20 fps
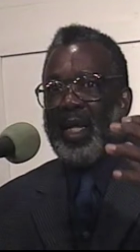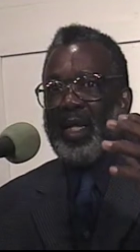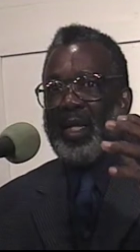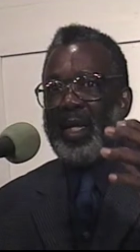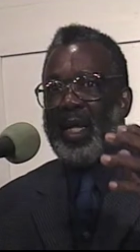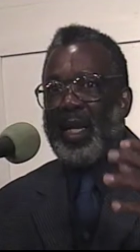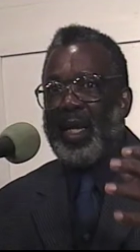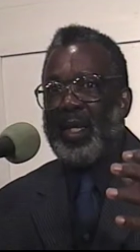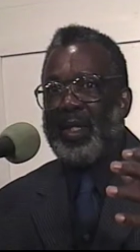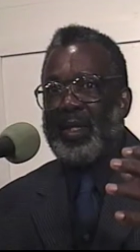
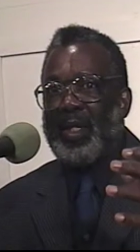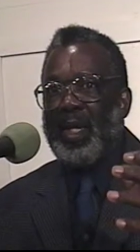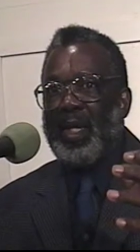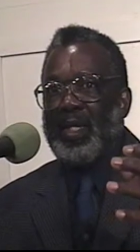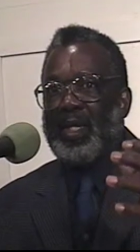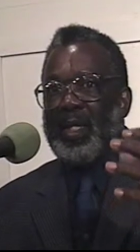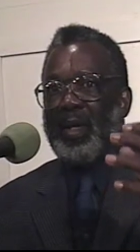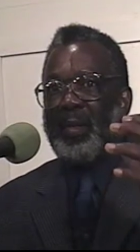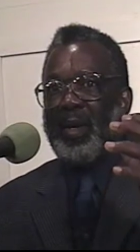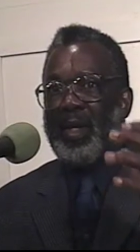let us
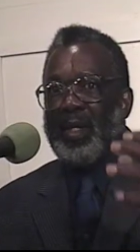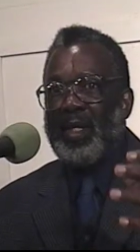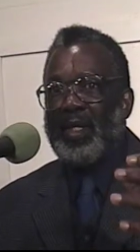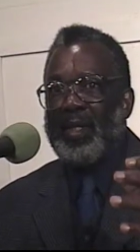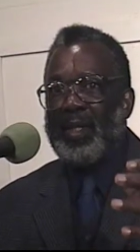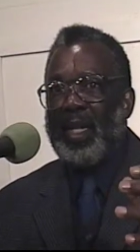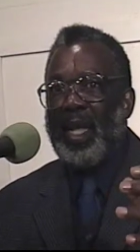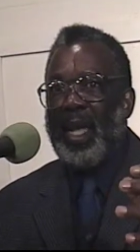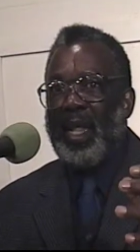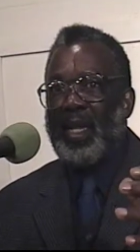get some
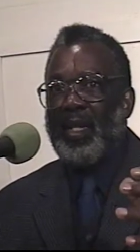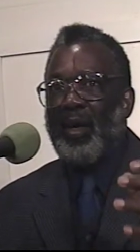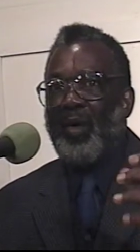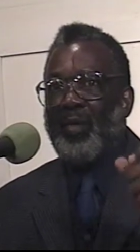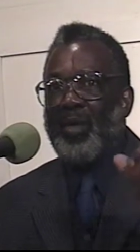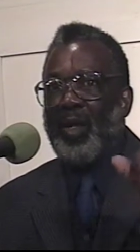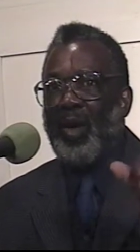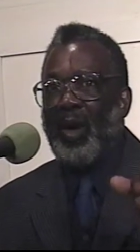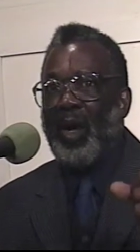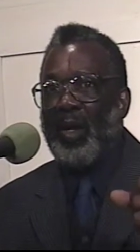understanding
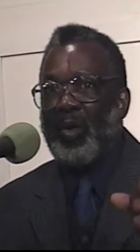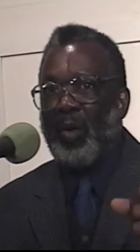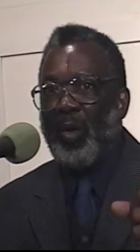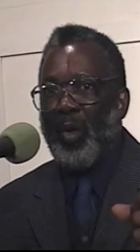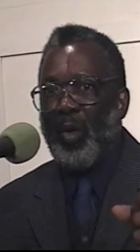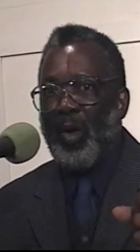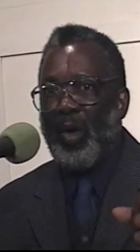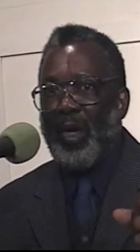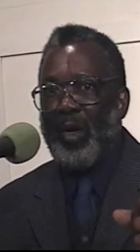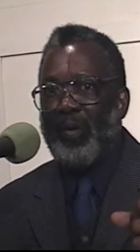of God's
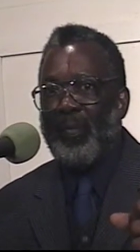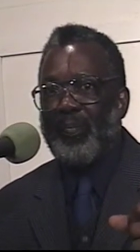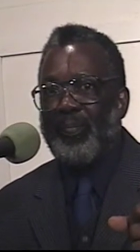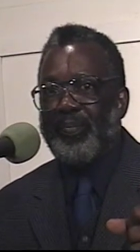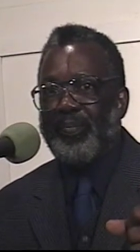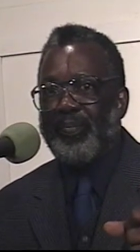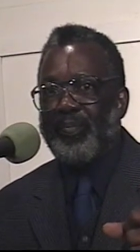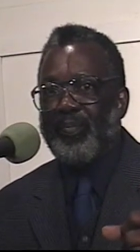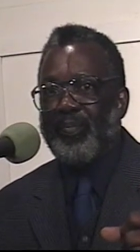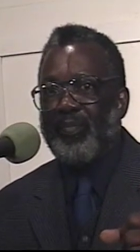word.
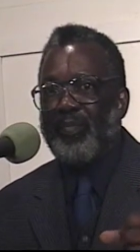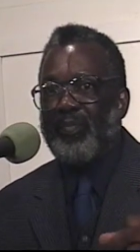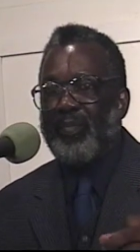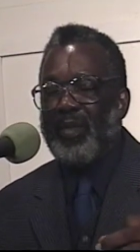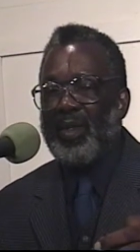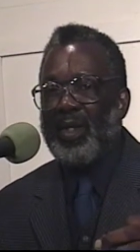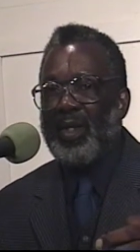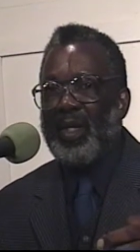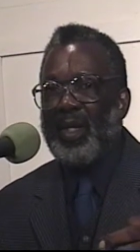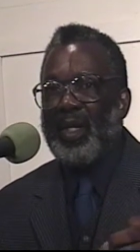
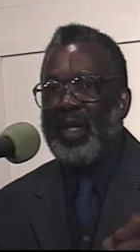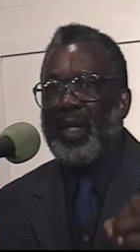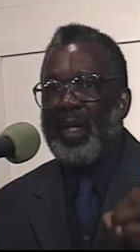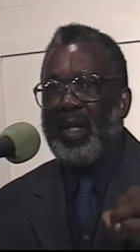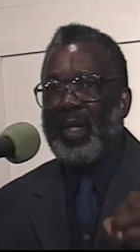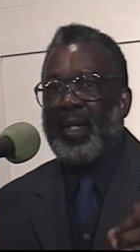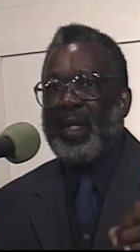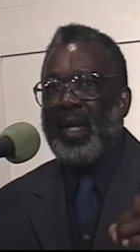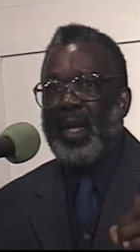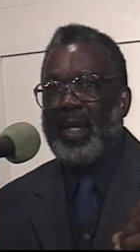
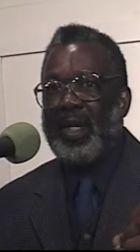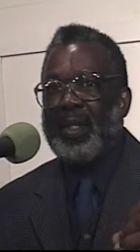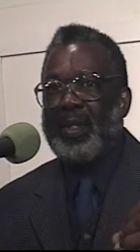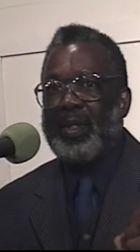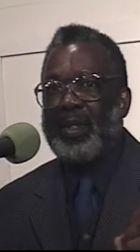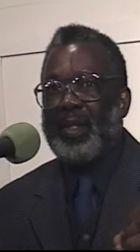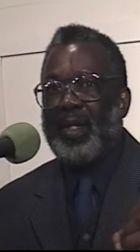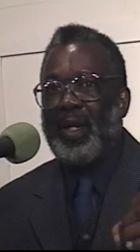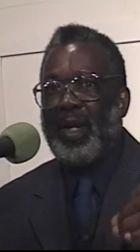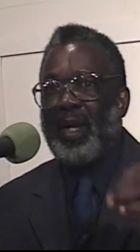Let
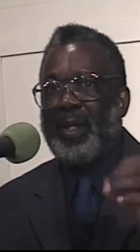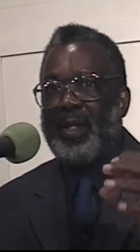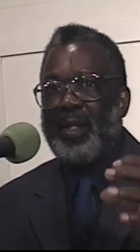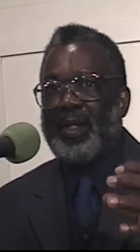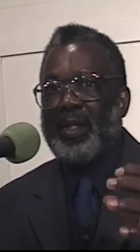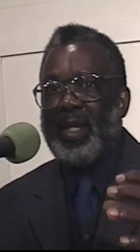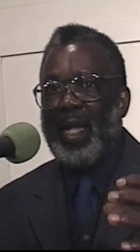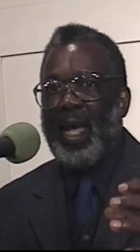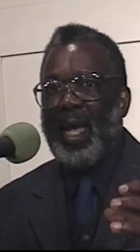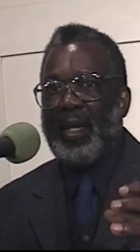us
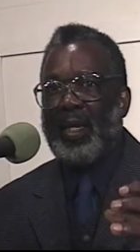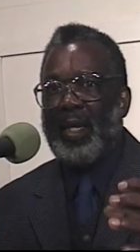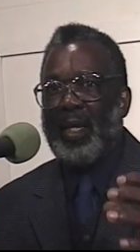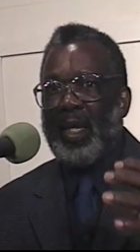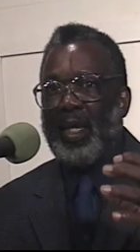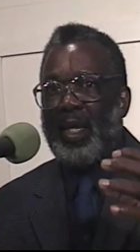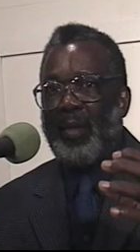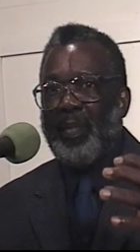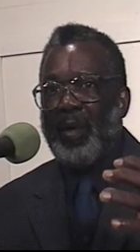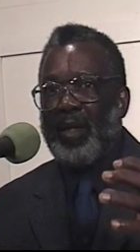understand the
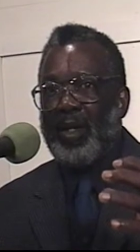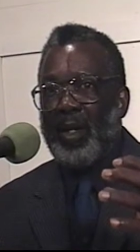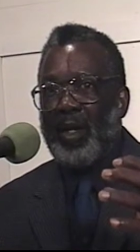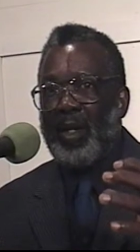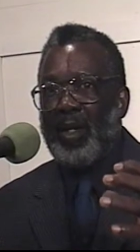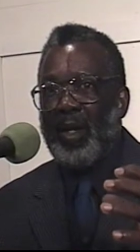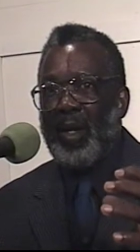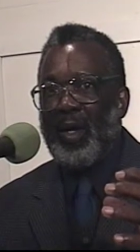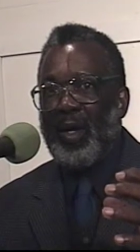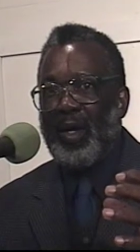independent
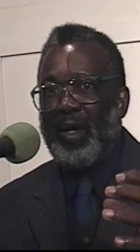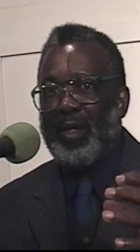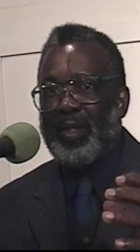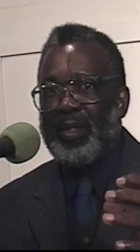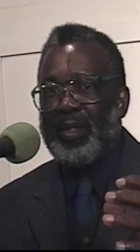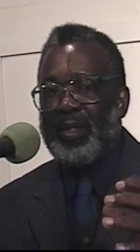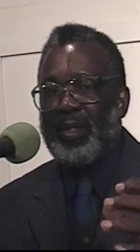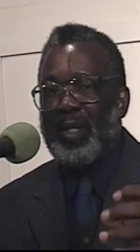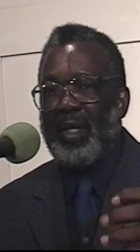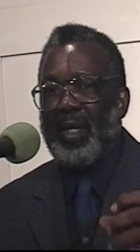
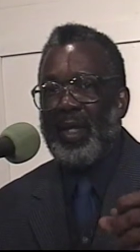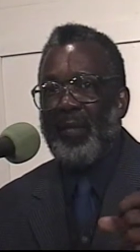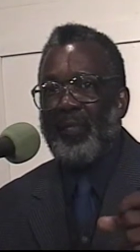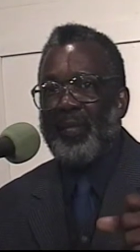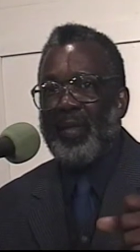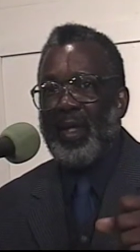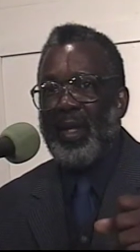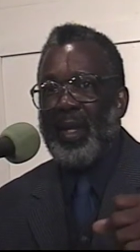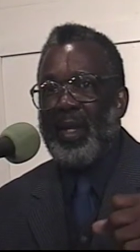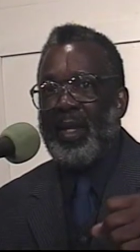clause
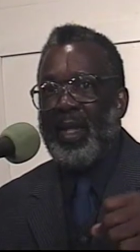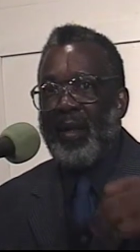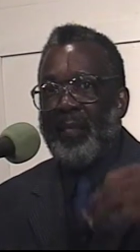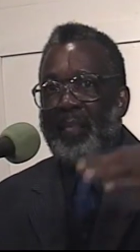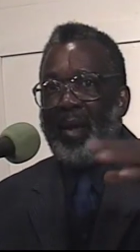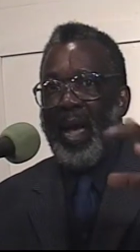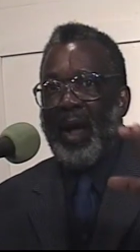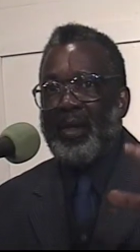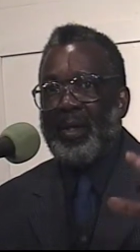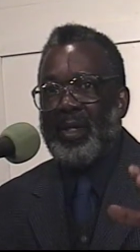and the
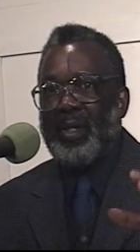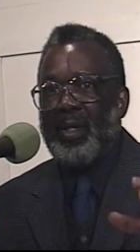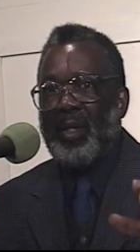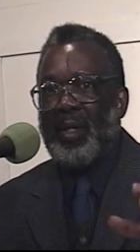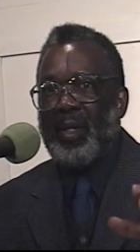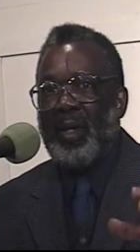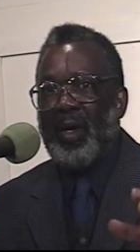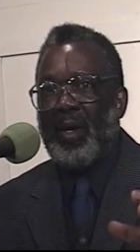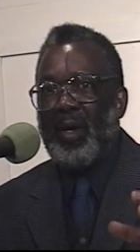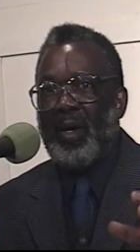imperative
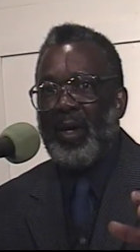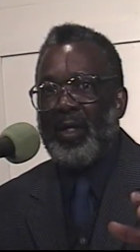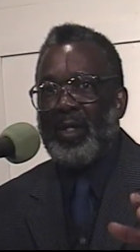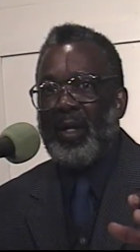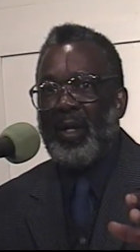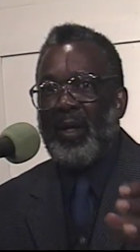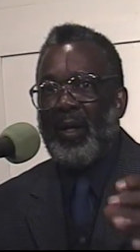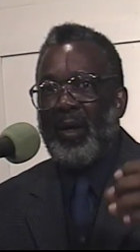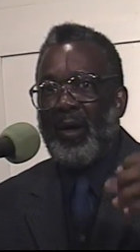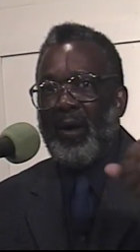
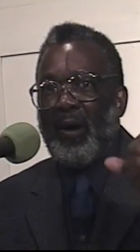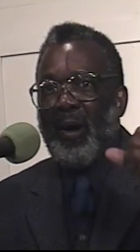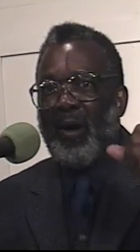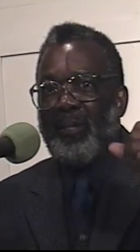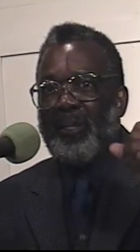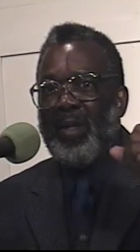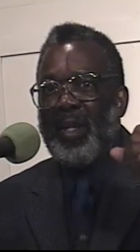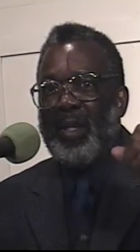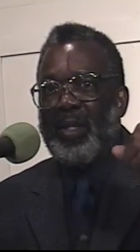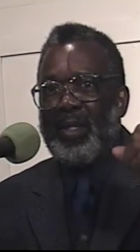clause
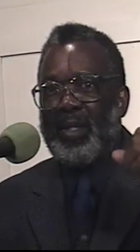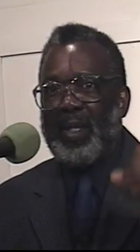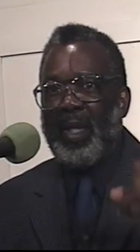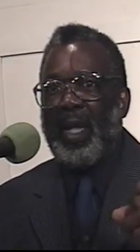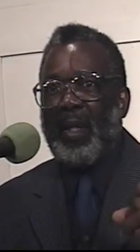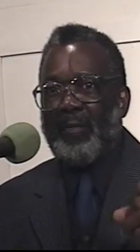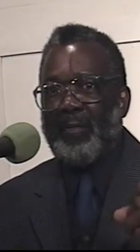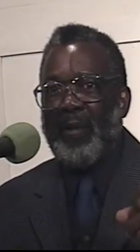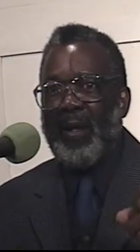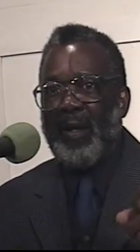of these
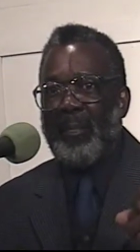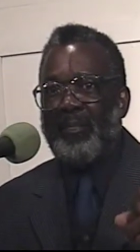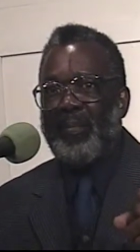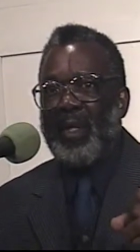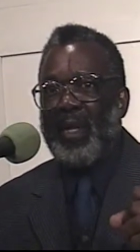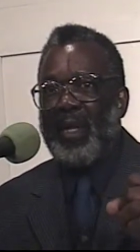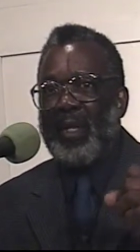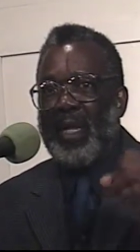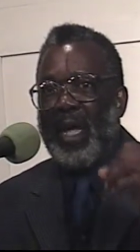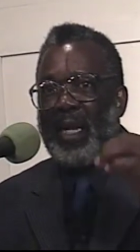
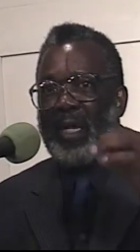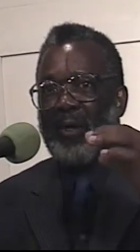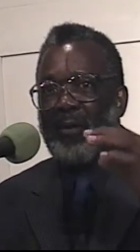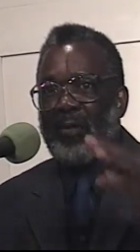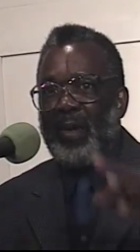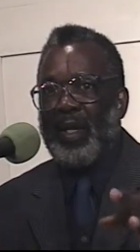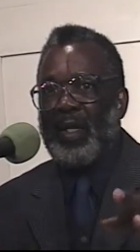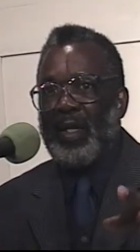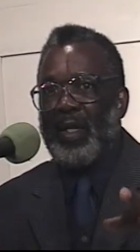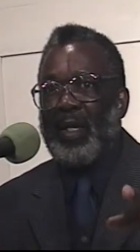statements that is
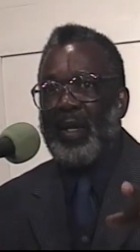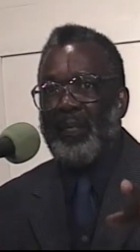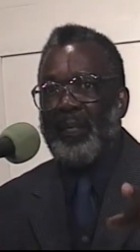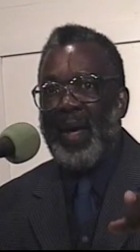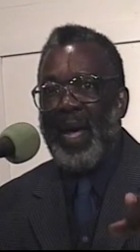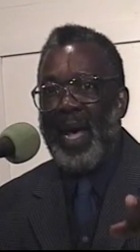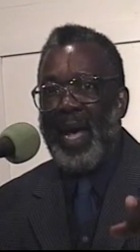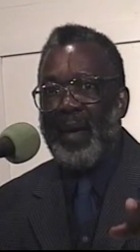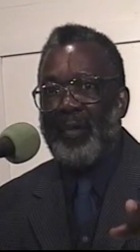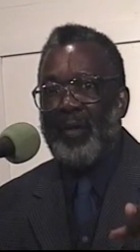written in the
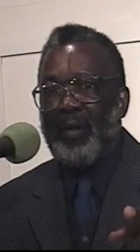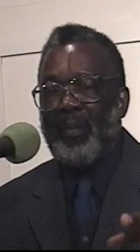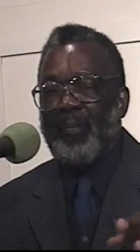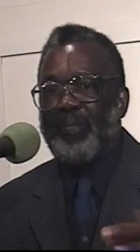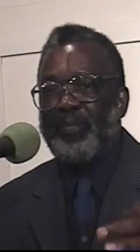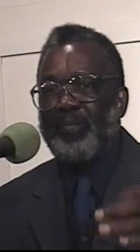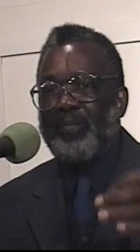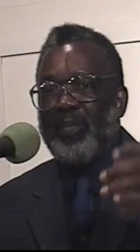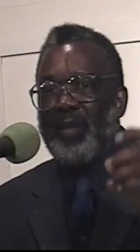Bible.